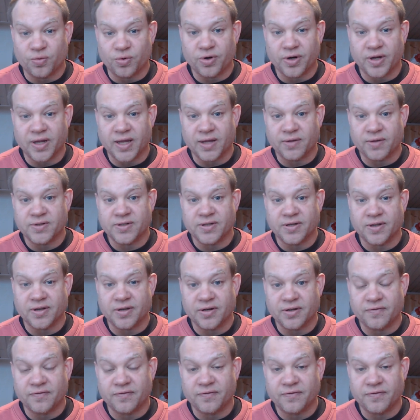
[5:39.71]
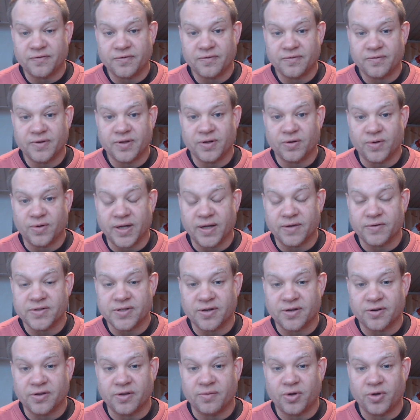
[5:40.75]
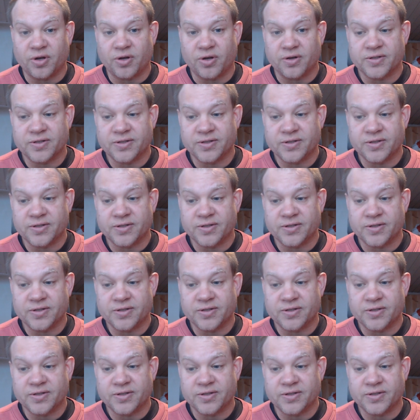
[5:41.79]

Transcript: outside of, you know, outside of the box.